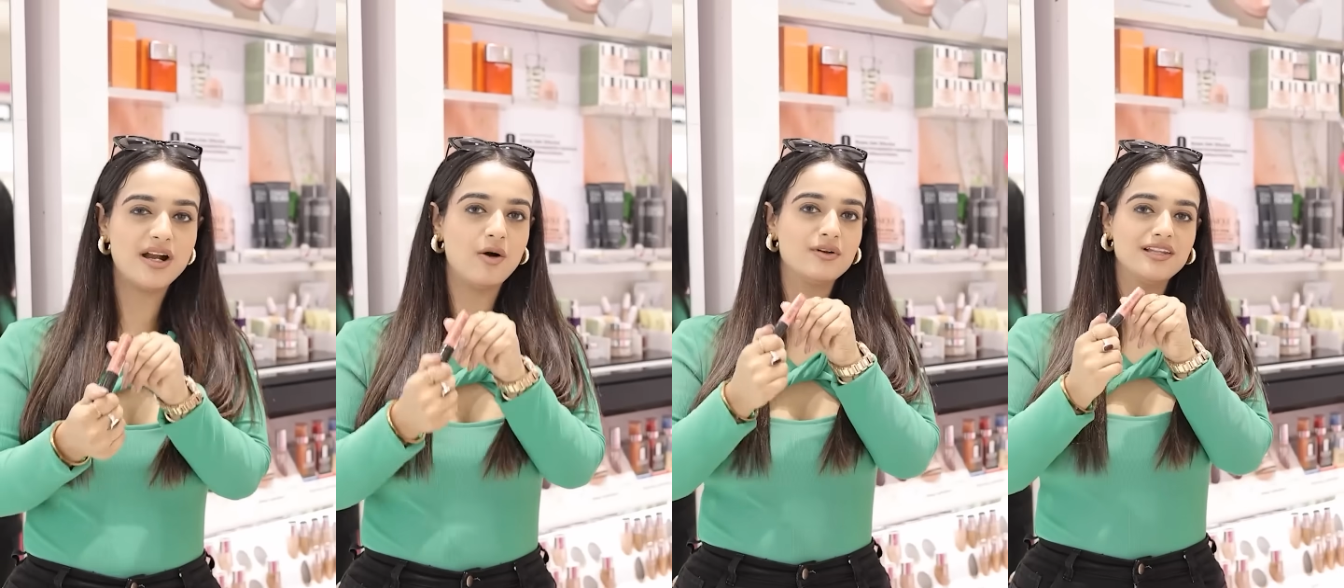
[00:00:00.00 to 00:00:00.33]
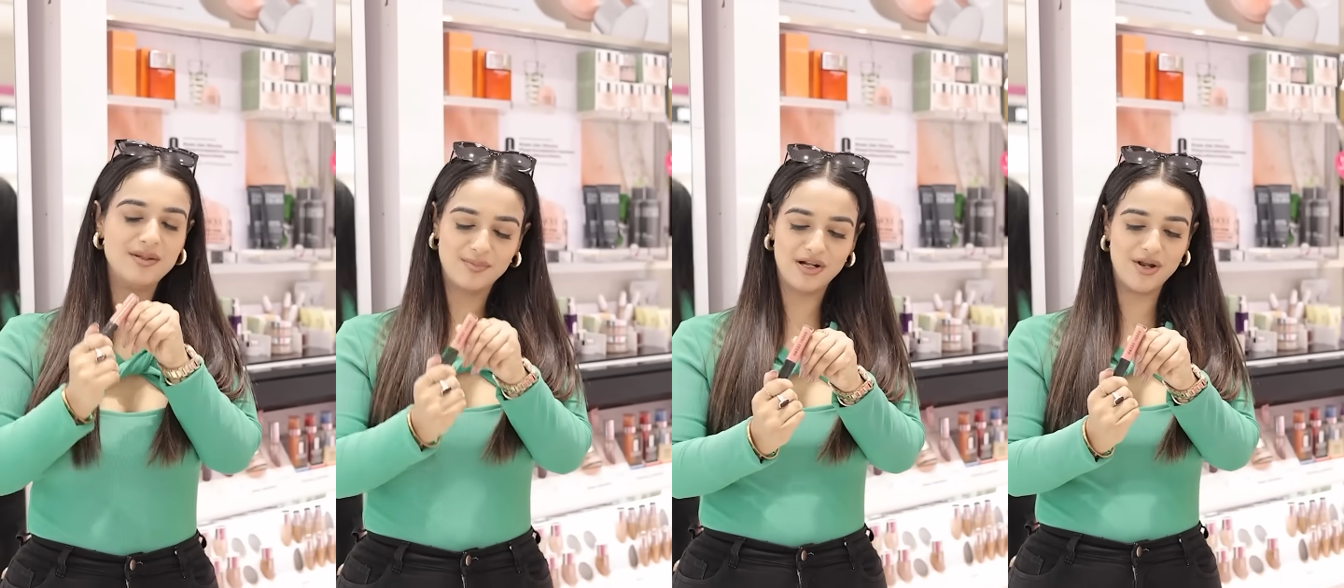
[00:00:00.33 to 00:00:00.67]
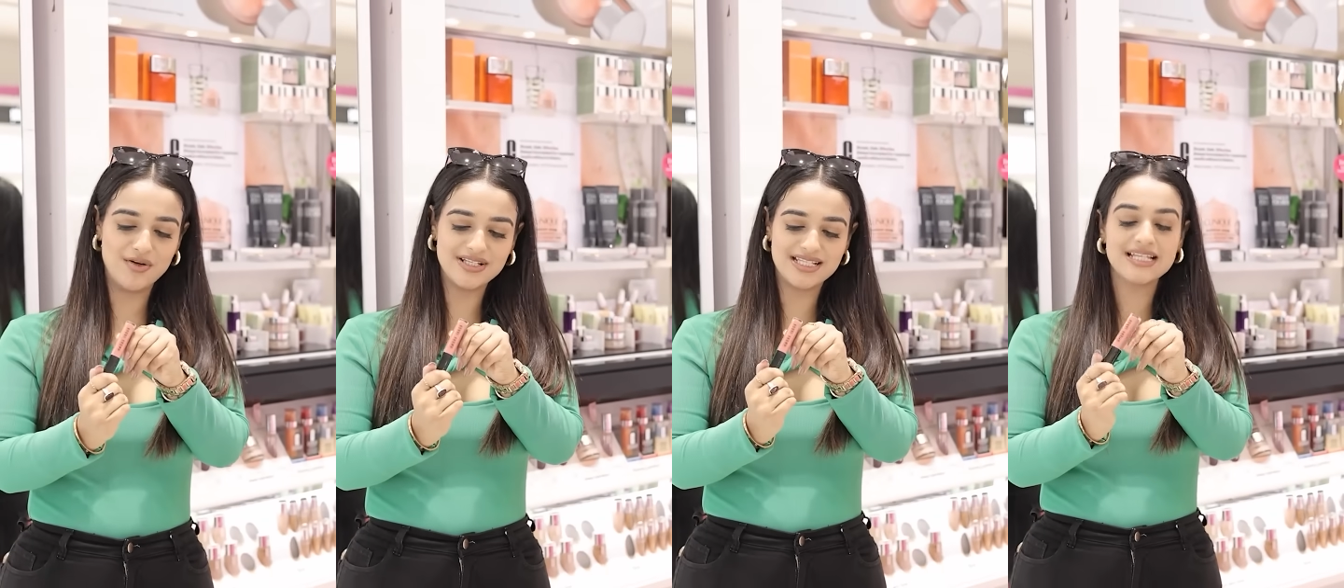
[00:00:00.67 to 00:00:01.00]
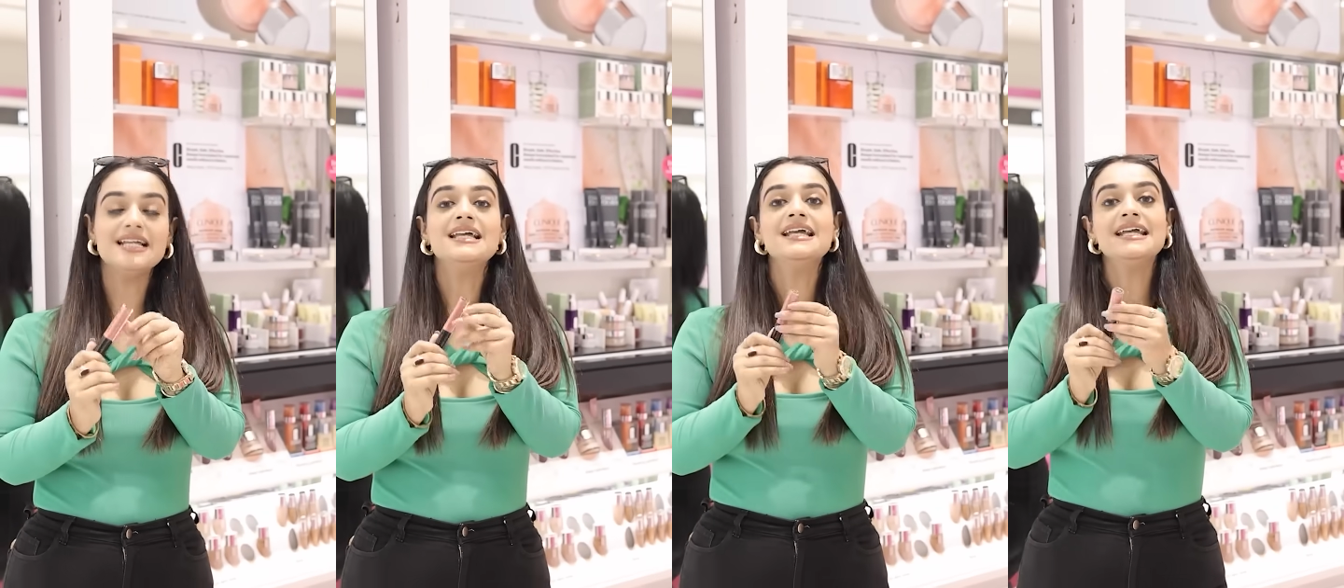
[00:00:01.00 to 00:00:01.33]
Brown lip gloss.
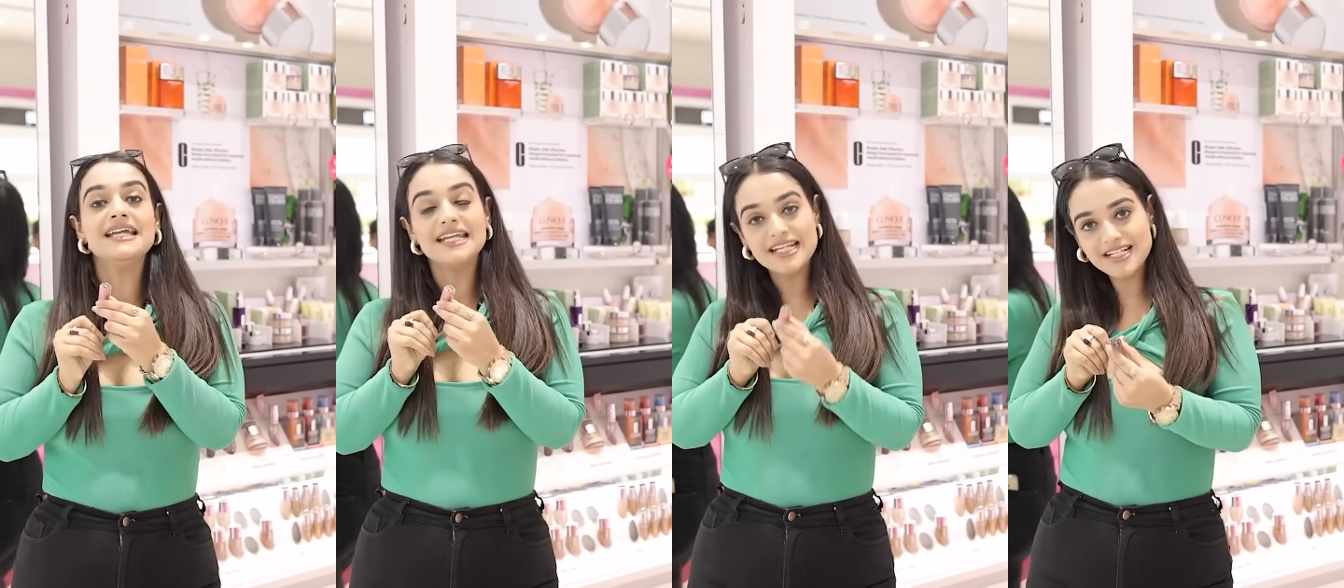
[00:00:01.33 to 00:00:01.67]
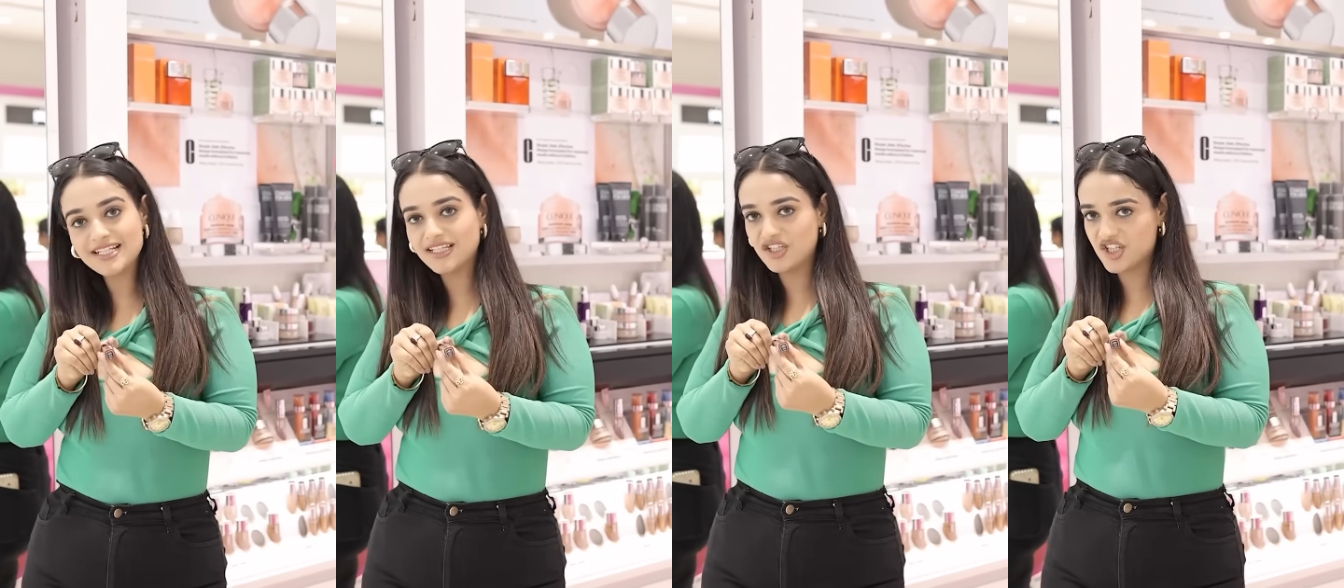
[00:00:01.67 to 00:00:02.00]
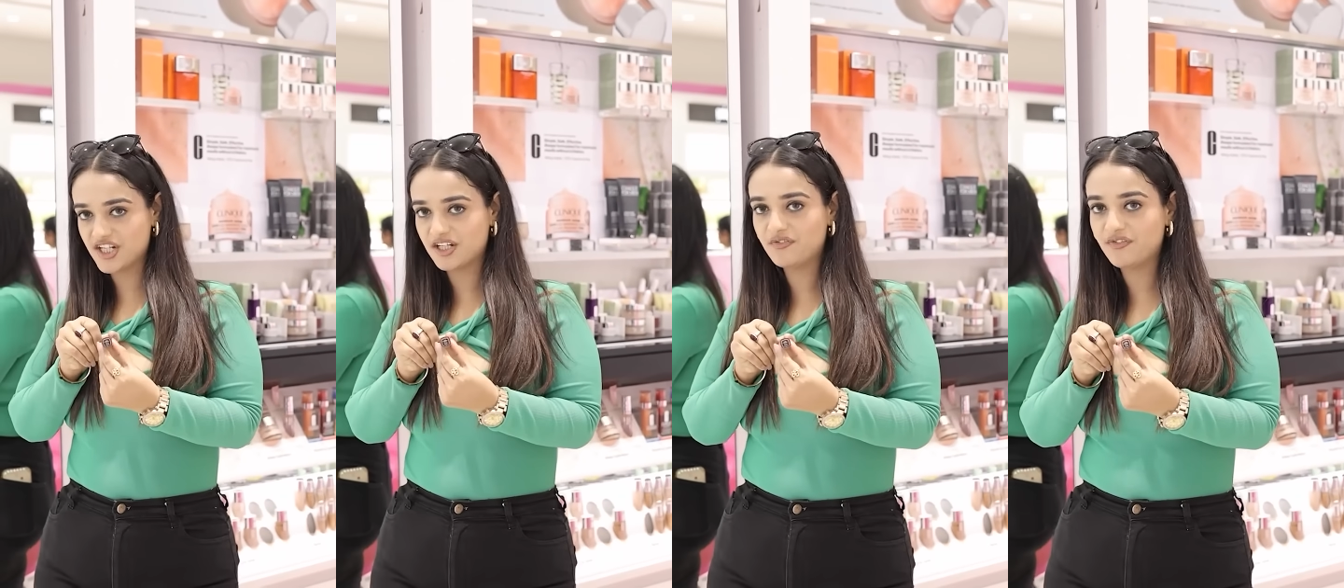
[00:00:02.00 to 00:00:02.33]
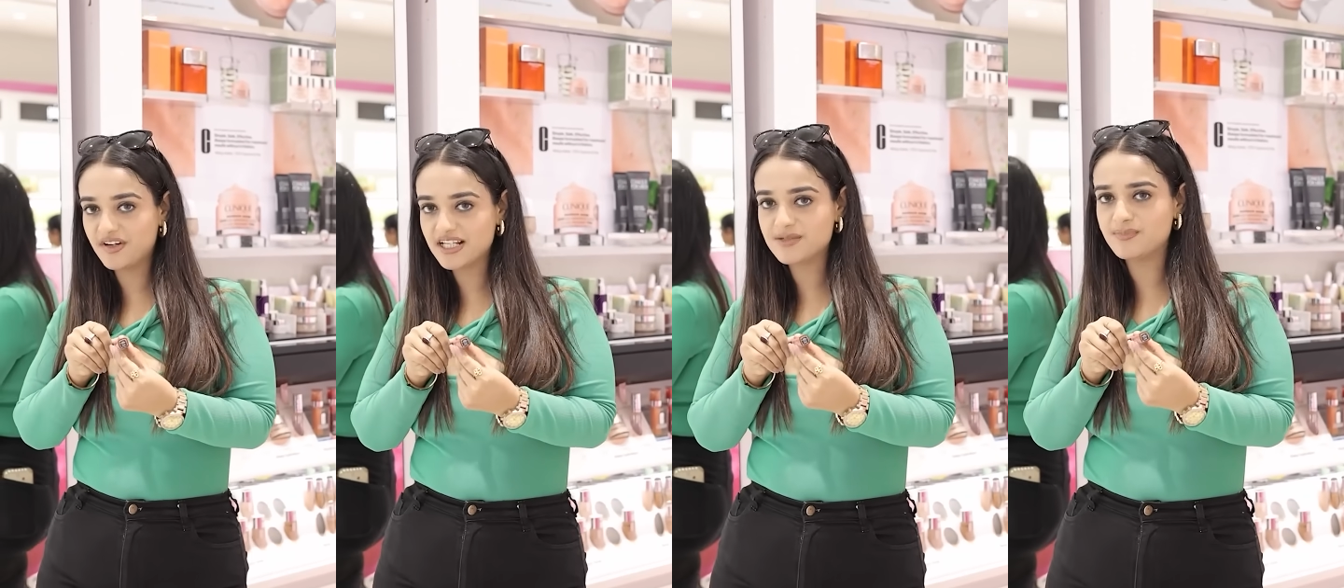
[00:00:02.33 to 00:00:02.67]
It is in the shade
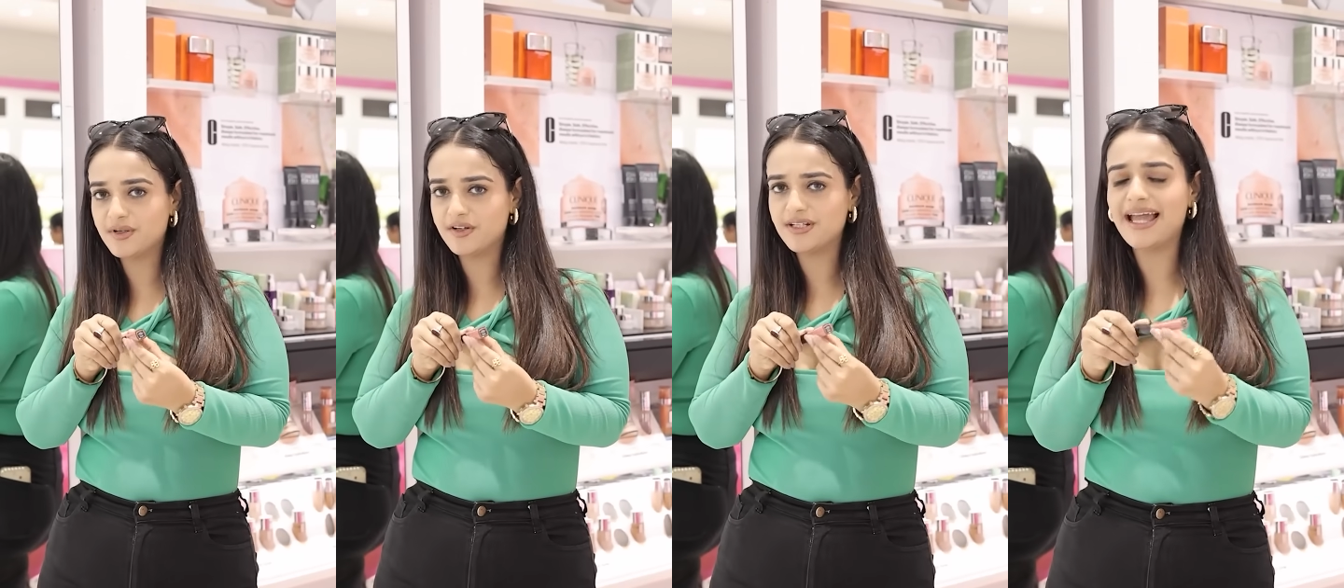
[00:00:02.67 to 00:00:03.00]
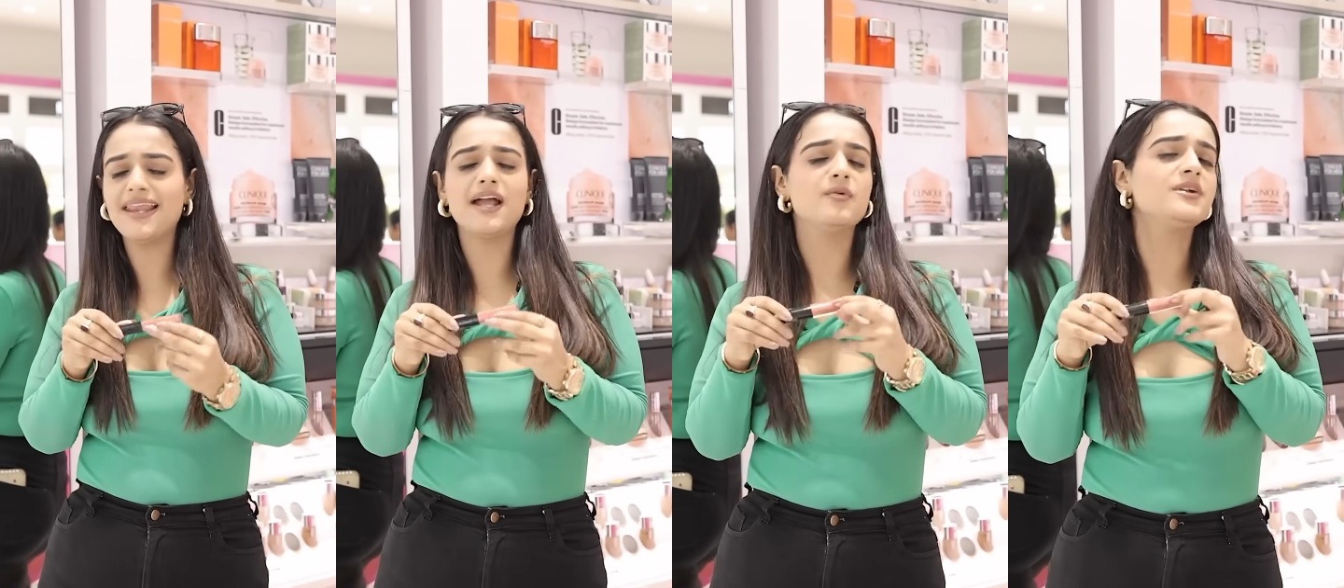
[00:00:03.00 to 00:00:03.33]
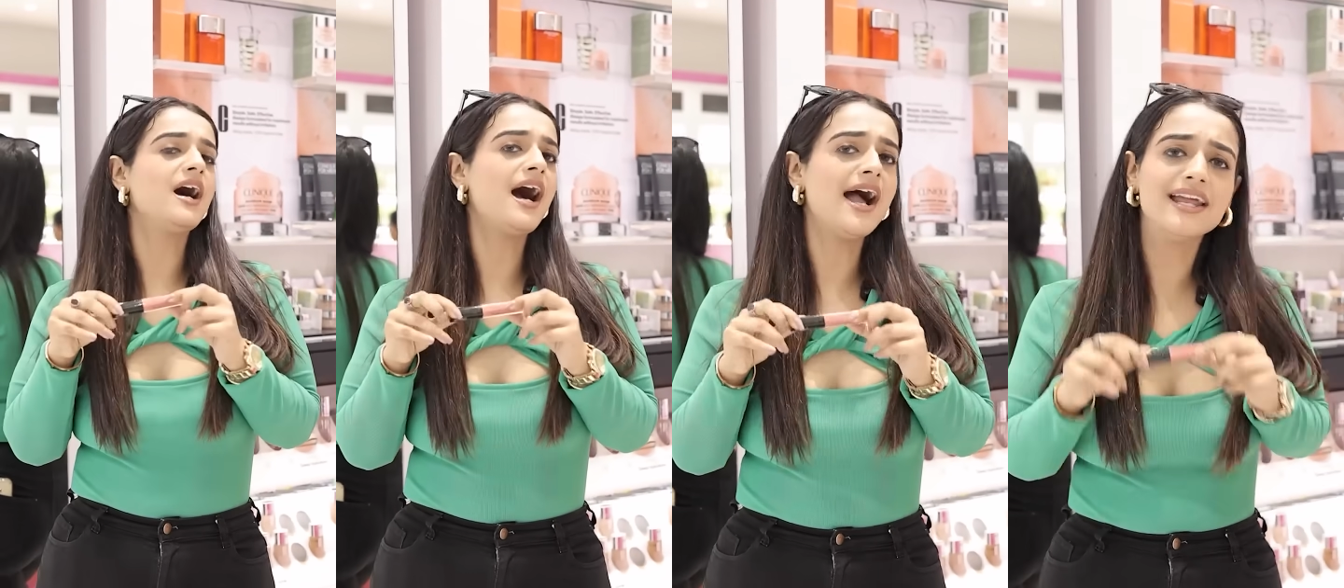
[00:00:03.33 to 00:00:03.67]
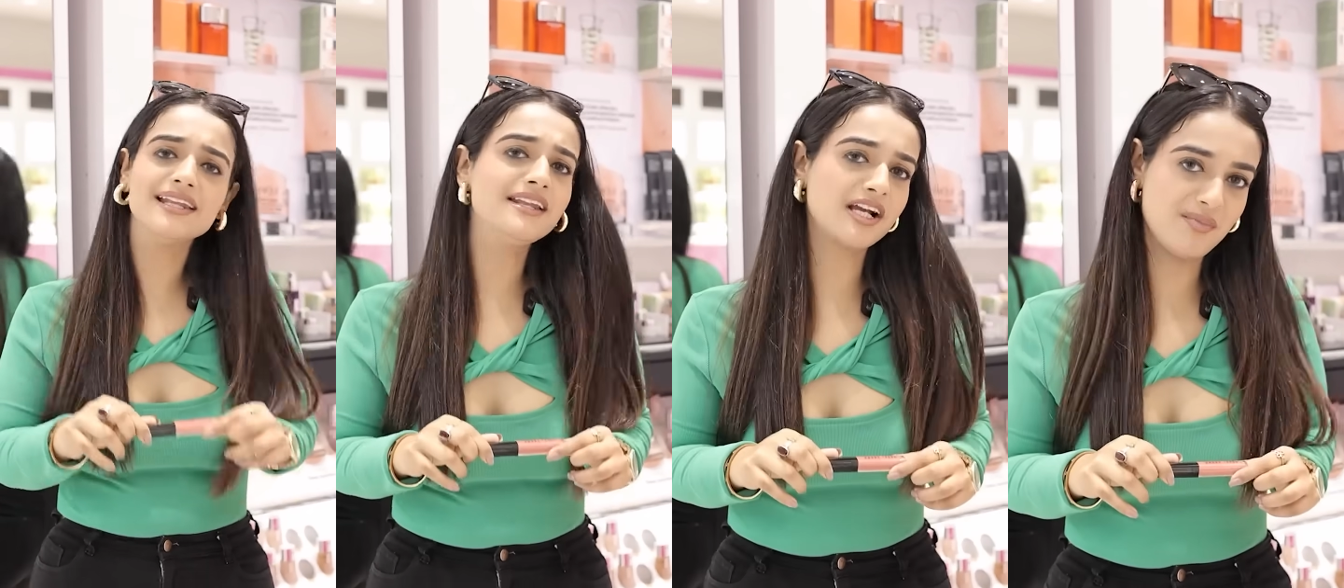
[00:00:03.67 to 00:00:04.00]
Free Spirit and I would
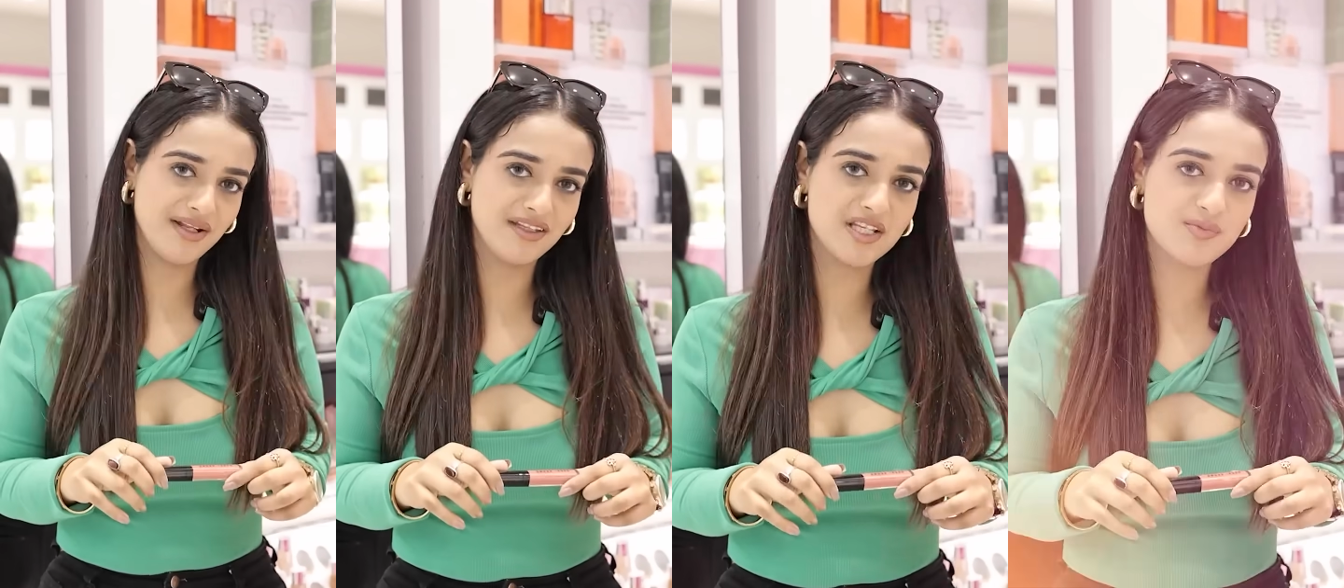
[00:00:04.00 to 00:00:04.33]
highly recommend